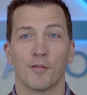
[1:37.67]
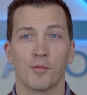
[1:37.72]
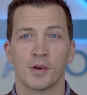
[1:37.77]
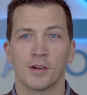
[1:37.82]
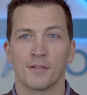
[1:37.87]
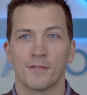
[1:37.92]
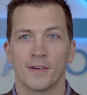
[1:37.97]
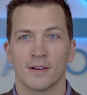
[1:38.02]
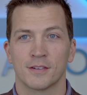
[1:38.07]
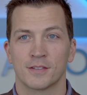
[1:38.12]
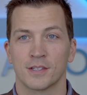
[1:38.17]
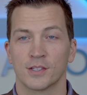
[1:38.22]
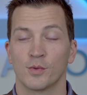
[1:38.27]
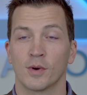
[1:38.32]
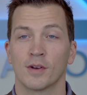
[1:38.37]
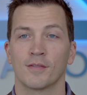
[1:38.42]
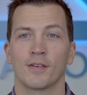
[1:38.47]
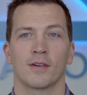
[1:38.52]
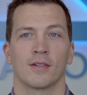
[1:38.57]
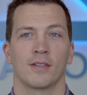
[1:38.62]
Government Affairs
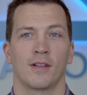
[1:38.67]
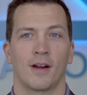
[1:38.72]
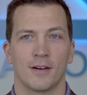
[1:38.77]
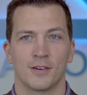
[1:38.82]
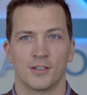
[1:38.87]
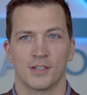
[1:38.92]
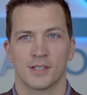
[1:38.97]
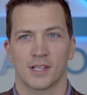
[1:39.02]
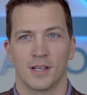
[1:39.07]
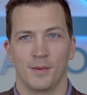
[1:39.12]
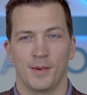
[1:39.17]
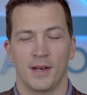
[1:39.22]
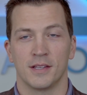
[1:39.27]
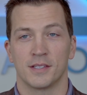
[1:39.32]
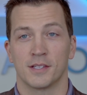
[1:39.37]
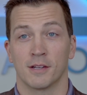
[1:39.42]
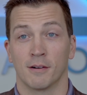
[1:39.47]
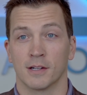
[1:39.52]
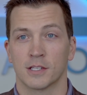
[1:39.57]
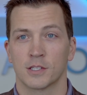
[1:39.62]
is one of our largest
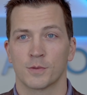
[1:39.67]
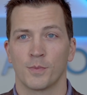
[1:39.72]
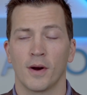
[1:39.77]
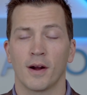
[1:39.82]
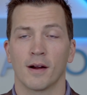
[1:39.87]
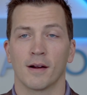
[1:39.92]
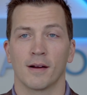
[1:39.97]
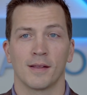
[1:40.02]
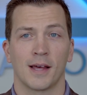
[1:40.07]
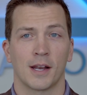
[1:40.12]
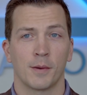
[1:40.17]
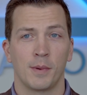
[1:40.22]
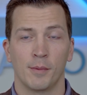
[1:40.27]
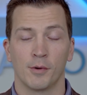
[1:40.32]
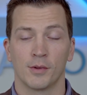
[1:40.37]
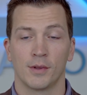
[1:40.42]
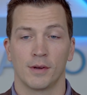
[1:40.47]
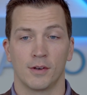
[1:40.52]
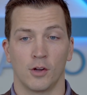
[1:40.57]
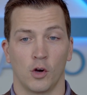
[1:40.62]
committees here at SPAAR. A lot of
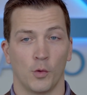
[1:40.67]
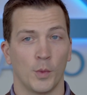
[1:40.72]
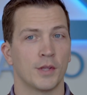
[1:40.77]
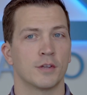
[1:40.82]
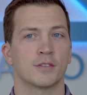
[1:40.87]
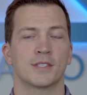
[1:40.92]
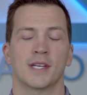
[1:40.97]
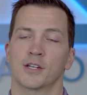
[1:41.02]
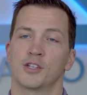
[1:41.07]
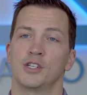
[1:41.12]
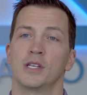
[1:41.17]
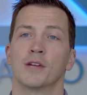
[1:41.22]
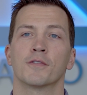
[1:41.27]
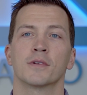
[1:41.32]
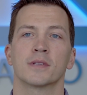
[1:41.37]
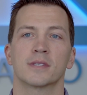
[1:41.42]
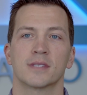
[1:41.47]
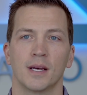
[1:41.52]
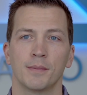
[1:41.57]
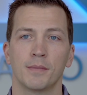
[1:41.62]
people don't know, but there's actually
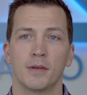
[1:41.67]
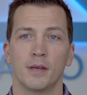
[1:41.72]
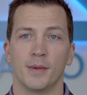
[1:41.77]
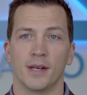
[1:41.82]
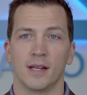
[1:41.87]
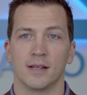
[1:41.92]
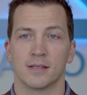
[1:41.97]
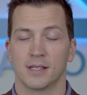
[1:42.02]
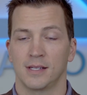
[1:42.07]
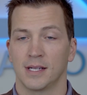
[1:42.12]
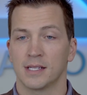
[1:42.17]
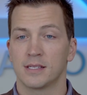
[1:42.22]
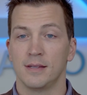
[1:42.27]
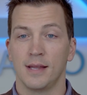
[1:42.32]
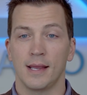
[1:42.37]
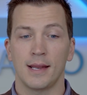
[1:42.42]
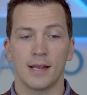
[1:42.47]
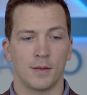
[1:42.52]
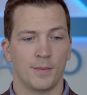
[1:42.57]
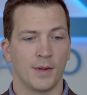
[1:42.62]
different subcommittees, and
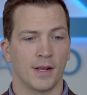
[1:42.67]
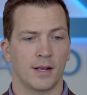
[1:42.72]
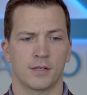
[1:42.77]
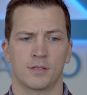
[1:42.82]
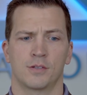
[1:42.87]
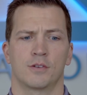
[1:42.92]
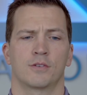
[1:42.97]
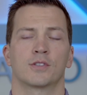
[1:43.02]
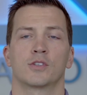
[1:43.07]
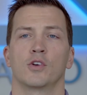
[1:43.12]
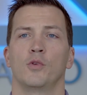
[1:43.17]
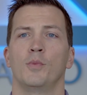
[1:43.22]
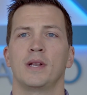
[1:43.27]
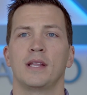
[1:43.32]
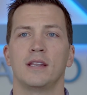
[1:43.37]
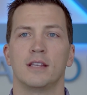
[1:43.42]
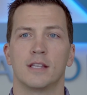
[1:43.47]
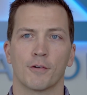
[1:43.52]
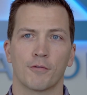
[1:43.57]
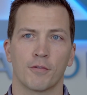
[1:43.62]
that's needed because there's so
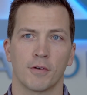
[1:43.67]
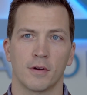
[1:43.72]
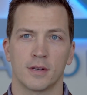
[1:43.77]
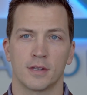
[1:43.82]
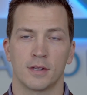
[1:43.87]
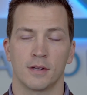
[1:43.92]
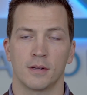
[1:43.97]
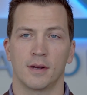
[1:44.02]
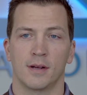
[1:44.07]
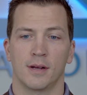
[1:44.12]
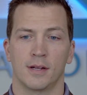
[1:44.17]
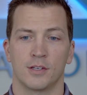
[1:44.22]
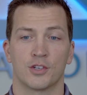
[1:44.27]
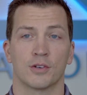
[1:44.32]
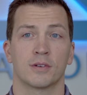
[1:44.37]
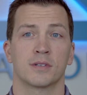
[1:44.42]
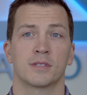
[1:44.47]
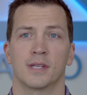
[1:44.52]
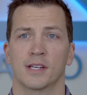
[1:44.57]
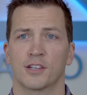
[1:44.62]
many different
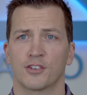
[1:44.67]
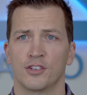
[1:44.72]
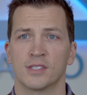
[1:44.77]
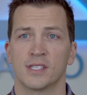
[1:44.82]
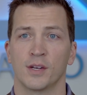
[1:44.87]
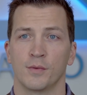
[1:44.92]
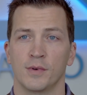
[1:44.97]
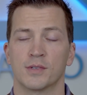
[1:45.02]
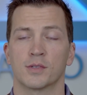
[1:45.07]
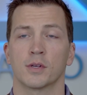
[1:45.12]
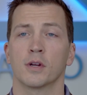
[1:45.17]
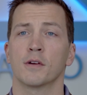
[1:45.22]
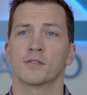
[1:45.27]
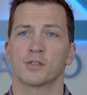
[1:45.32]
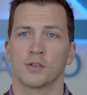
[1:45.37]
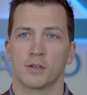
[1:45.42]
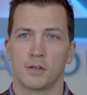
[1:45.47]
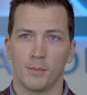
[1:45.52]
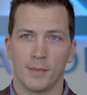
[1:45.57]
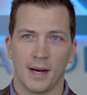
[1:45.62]
jurisdictions that we
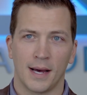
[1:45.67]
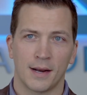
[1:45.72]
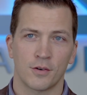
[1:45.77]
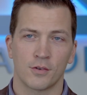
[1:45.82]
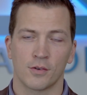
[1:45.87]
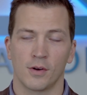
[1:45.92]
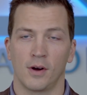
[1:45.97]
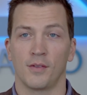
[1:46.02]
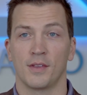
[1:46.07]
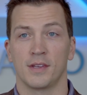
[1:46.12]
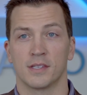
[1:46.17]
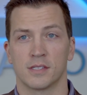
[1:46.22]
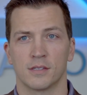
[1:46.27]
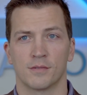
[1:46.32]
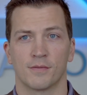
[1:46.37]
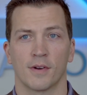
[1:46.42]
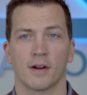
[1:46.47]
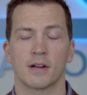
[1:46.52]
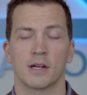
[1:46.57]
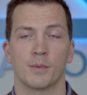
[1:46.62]
serve, so to monitor all these
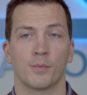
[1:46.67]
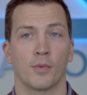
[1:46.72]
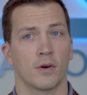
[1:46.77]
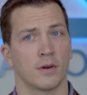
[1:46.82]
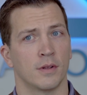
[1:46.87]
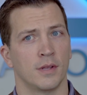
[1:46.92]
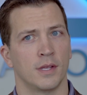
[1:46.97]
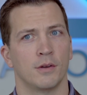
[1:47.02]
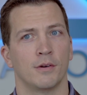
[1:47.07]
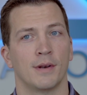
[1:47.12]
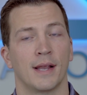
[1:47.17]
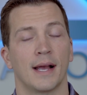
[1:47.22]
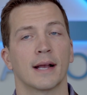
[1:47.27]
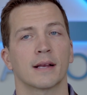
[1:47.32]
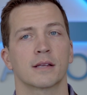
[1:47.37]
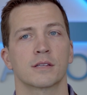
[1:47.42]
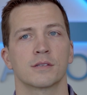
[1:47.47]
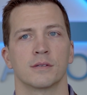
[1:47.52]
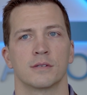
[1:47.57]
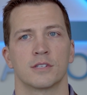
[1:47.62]
is very important. They do an
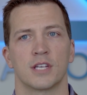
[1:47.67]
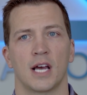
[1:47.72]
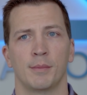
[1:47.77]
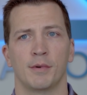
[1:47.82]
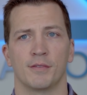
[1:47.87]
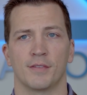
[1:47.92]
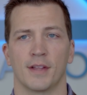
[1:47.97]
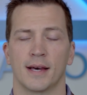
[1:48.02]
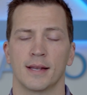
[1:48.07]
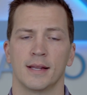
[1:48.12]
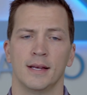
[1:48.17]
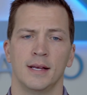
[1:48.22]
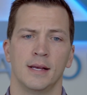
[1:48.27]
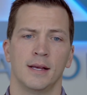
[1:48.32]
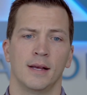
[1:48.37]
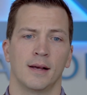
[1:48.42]
excellent job of that.